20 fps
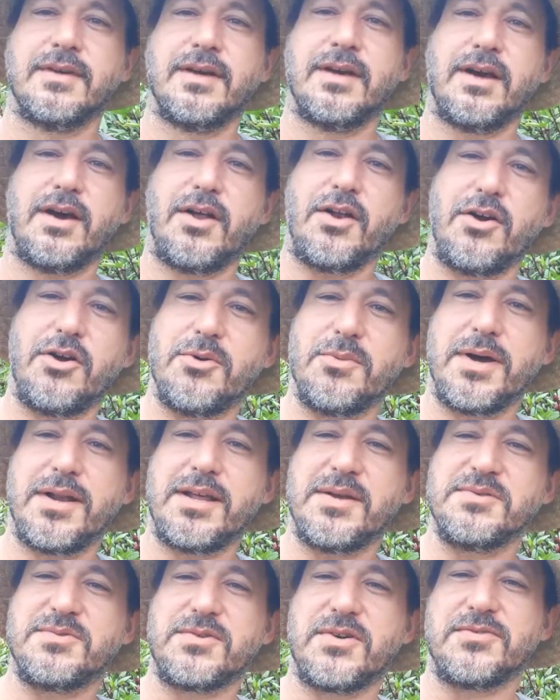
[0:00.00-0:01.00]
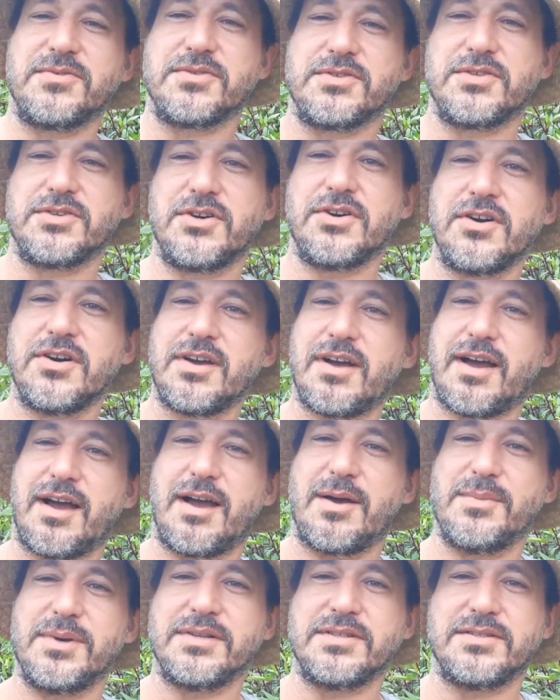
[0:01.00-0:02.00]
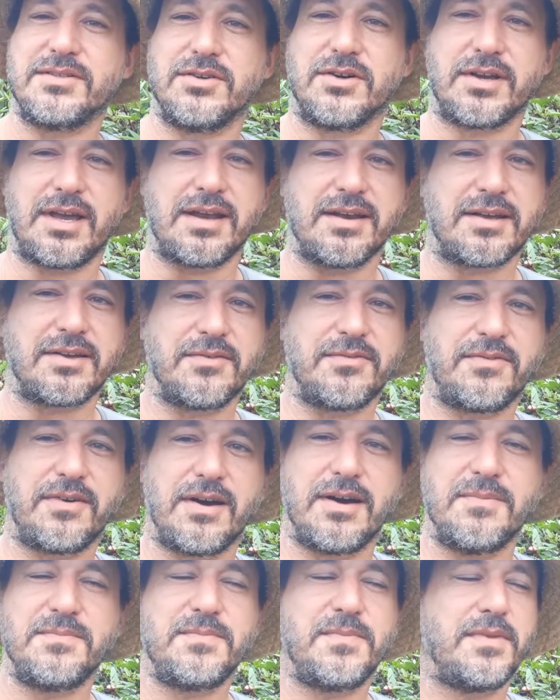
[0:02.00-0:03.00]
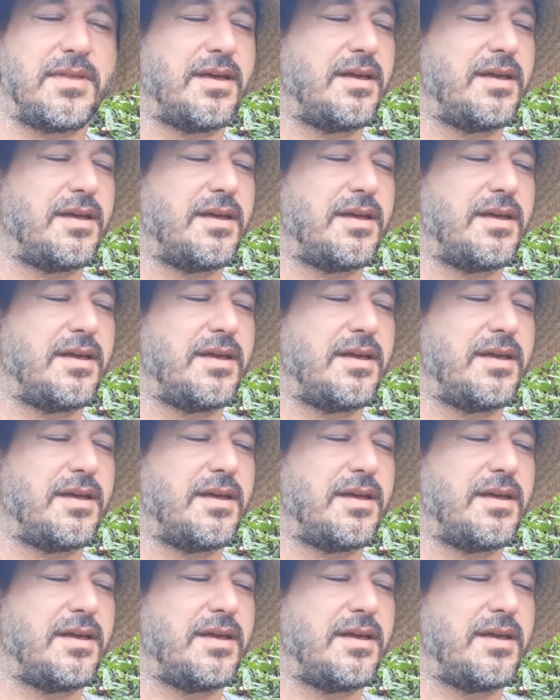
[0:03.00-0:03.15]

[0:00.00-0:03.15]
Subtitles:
Hello, my name is Rosella. I'm at Organica Farm,